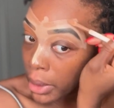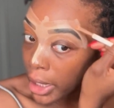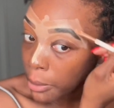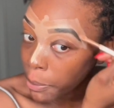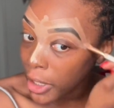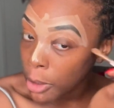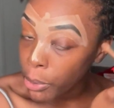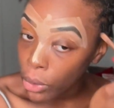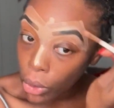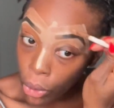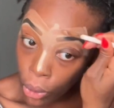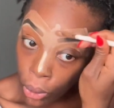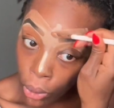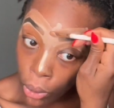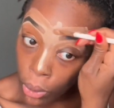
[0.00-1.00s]
people
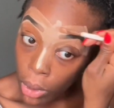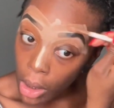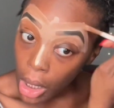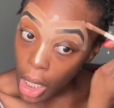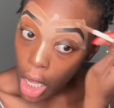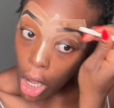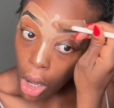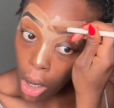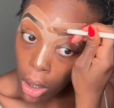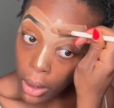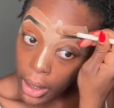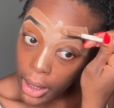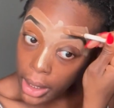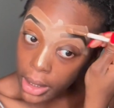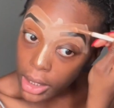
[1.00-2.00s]
who are
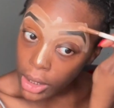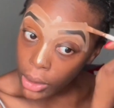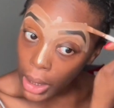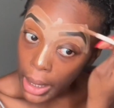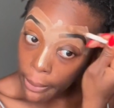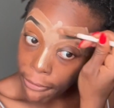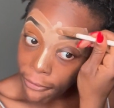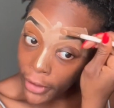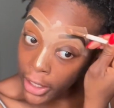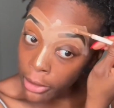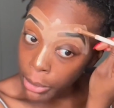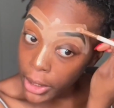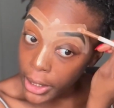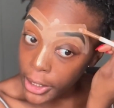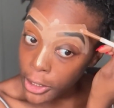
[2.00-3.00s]
Instagram
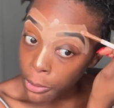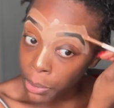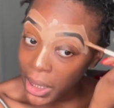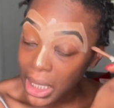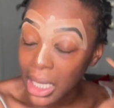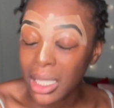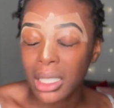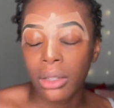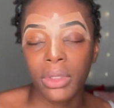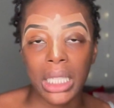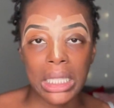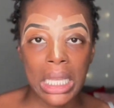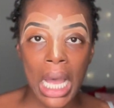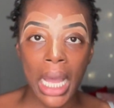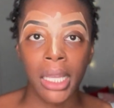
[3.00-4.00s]
famous because of the
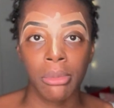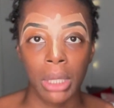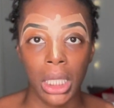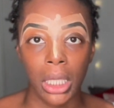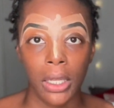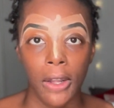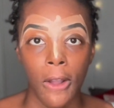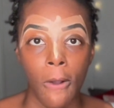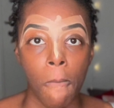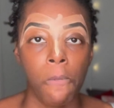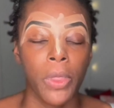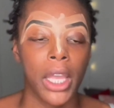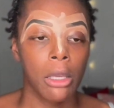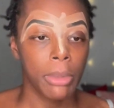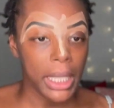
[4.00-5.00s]
timing.
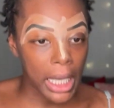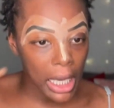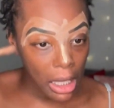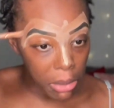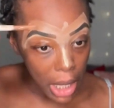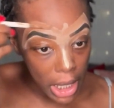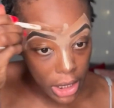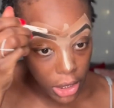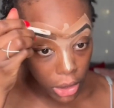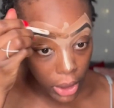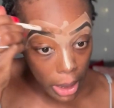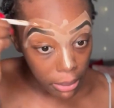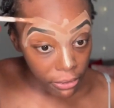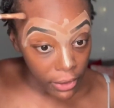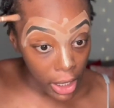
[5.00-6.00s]
They became
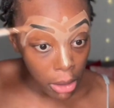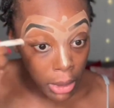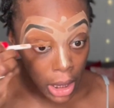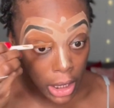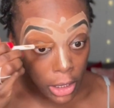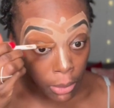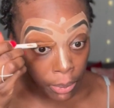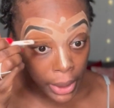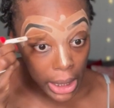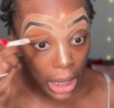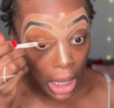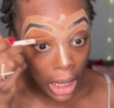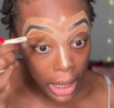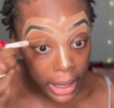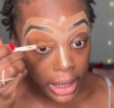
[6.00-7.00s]
Instagram famous
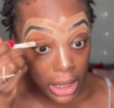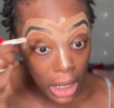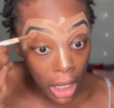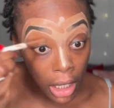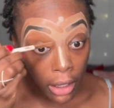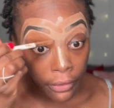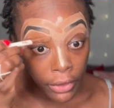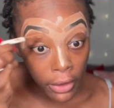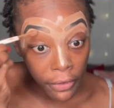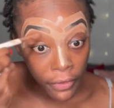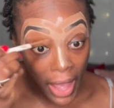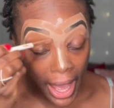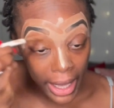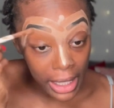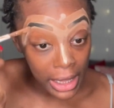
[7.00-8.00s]
because of the
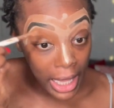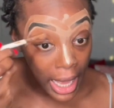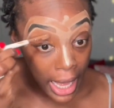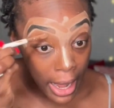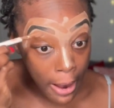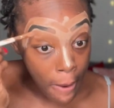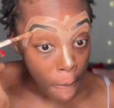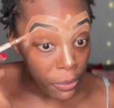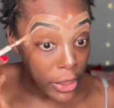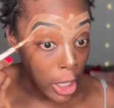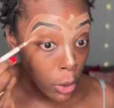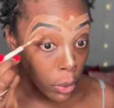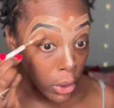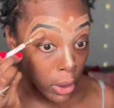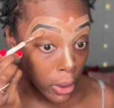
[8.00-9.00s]
fact that they
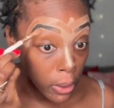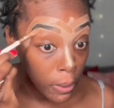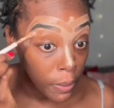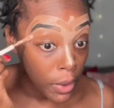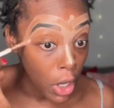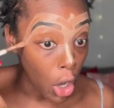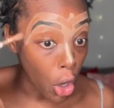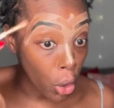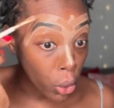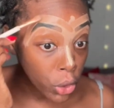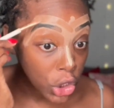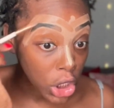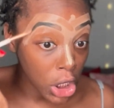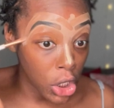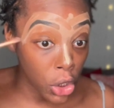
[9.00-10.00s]
were
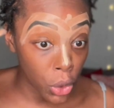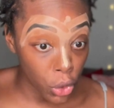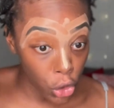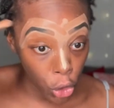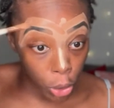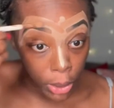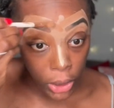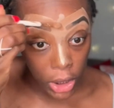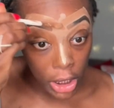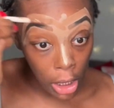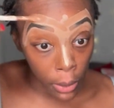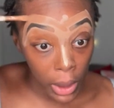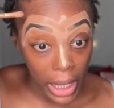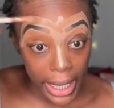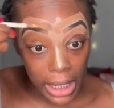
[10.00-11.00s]
OG YouTubers. They
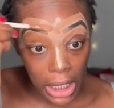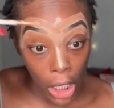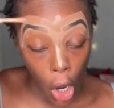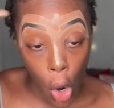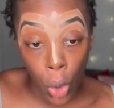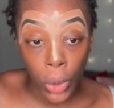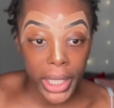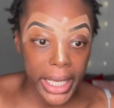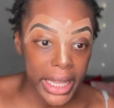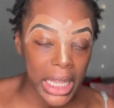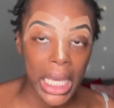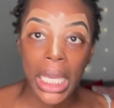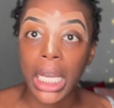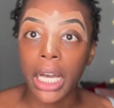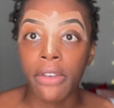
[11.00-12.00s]
were like the only
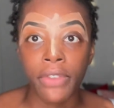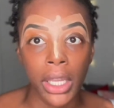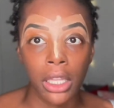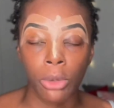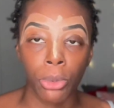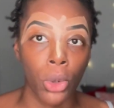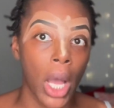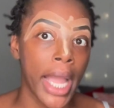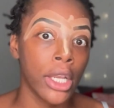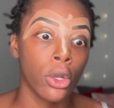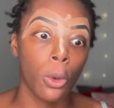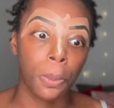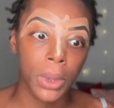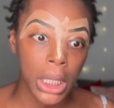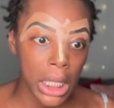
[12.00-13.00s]
thing available. I know
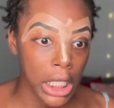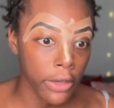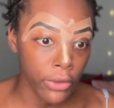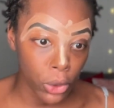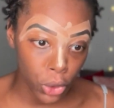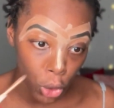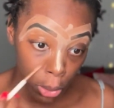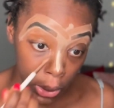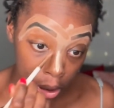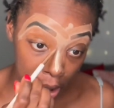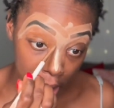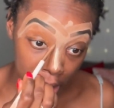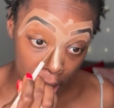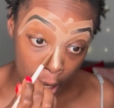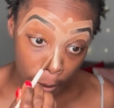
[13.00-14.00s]
plenty of YouTubers
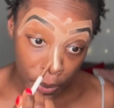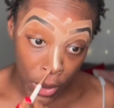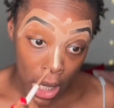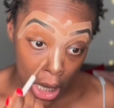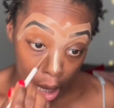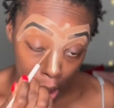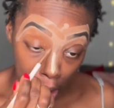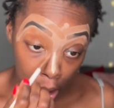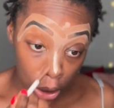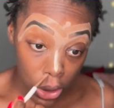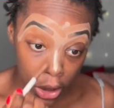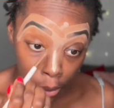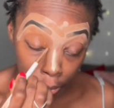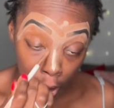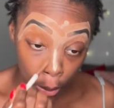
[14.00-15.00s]
like that. And I know
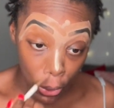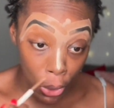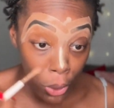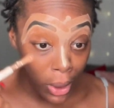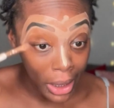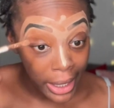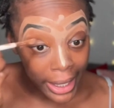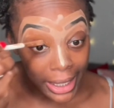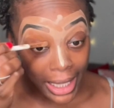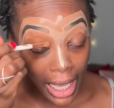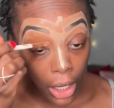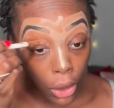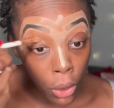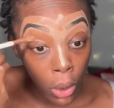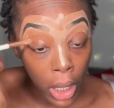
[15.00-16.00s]
some people who are like
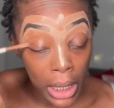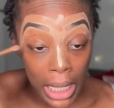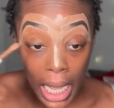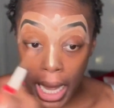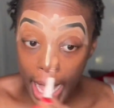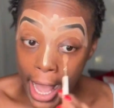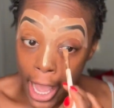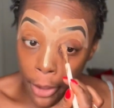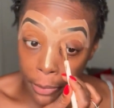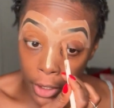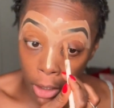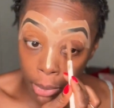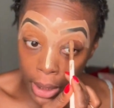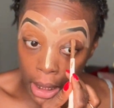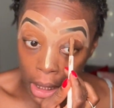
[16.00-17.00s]
that, who are not happy
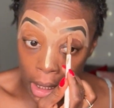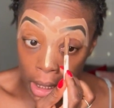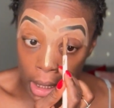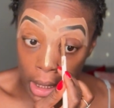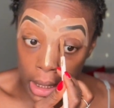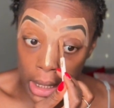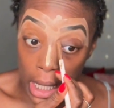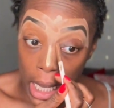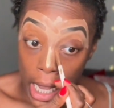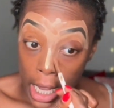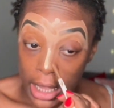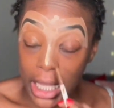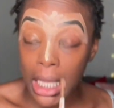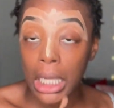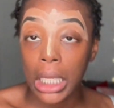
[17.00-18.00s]
because
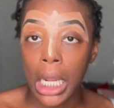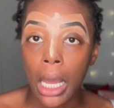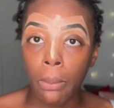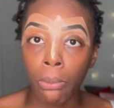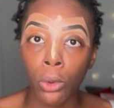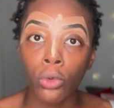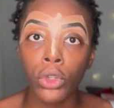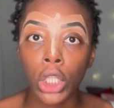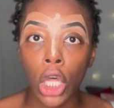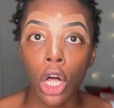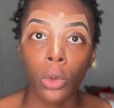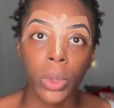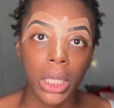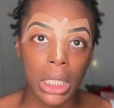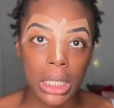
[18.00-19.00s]
they did not move along
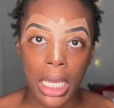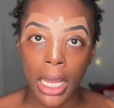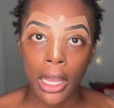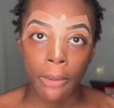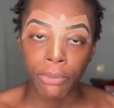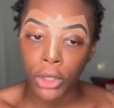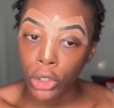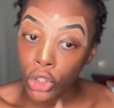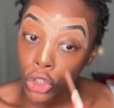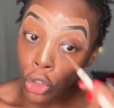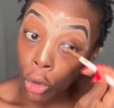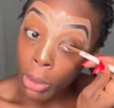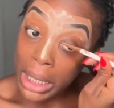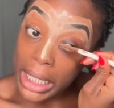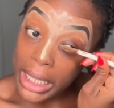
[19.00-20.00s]
with the time. There's so
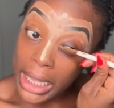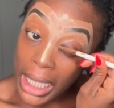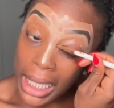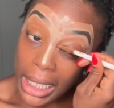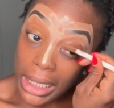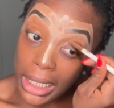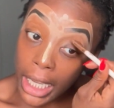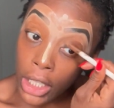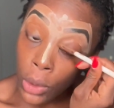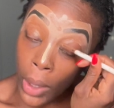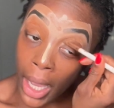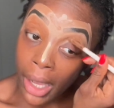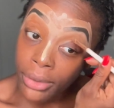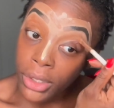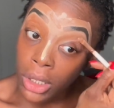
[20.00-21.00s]
many things that you
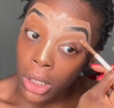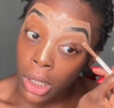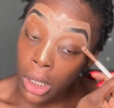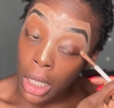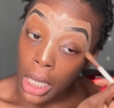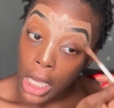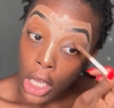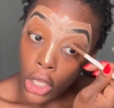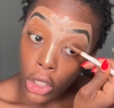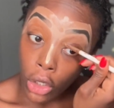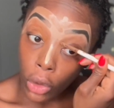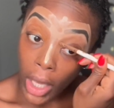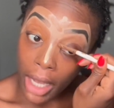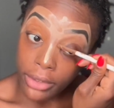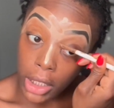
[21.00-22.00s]
have to, you know,
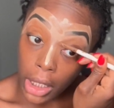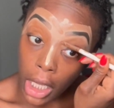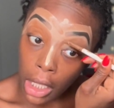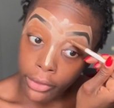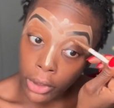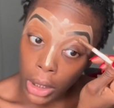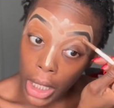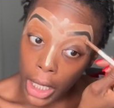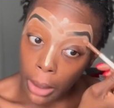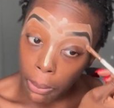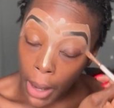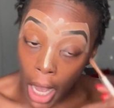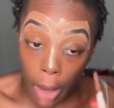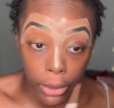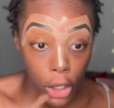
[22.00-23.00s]
you have to cover, like
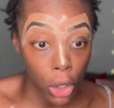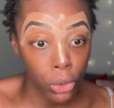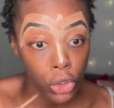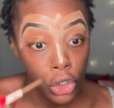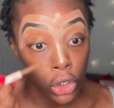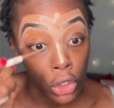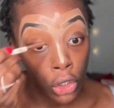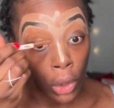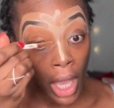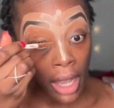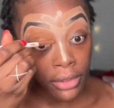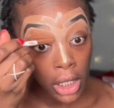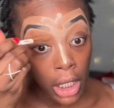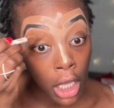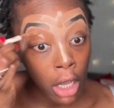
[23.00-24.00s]
pop culture. You have
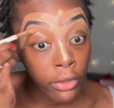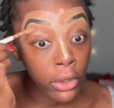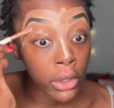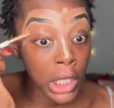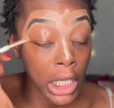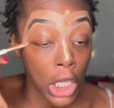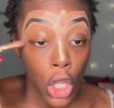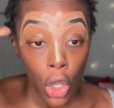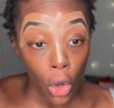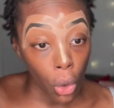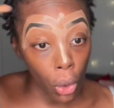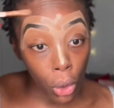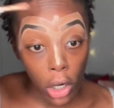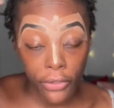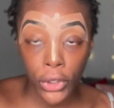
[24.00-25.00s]
to cover that.
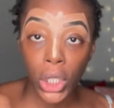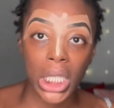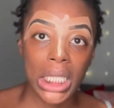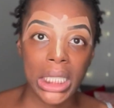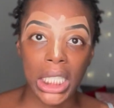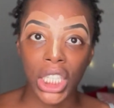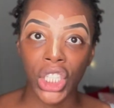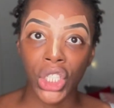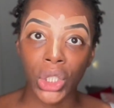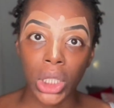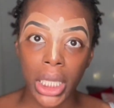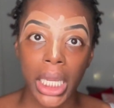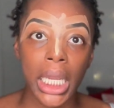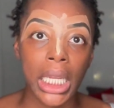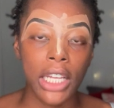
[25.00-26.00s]
Or if you're going to stick in your
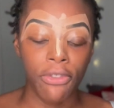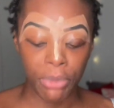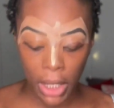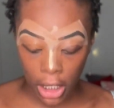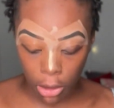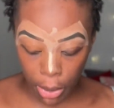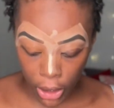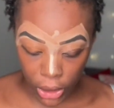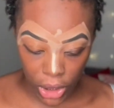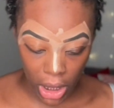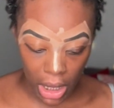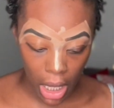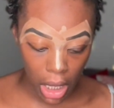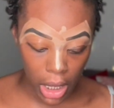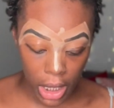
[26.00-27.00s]
lane of being a person
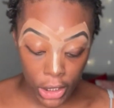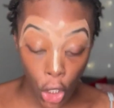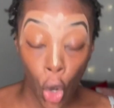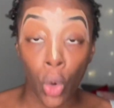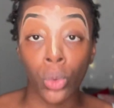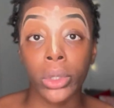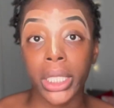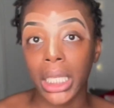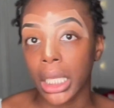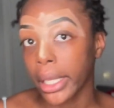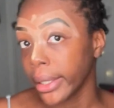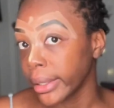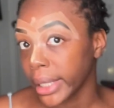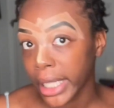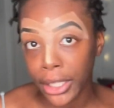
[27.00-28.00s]
that is only
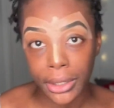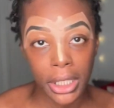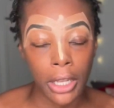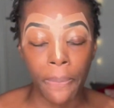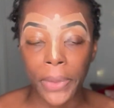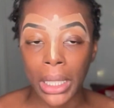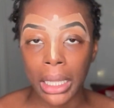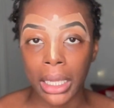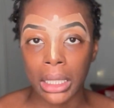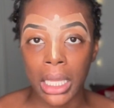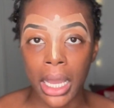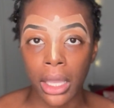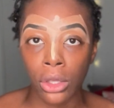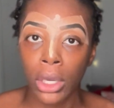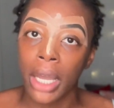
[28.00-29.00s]
Italy or something like
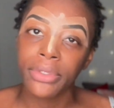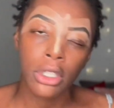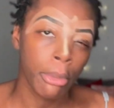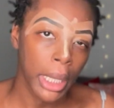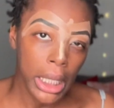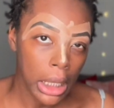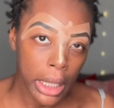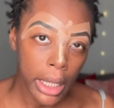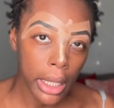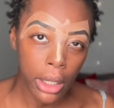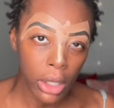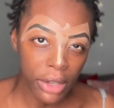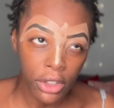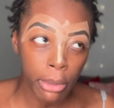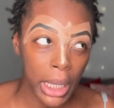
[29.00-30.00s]
that, you have to make
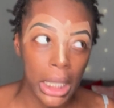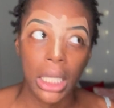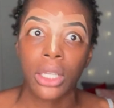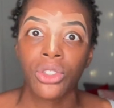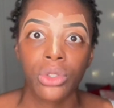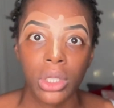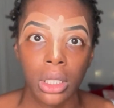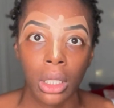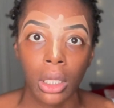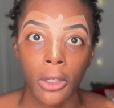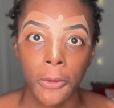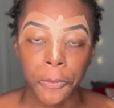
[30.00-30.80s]
it interesting.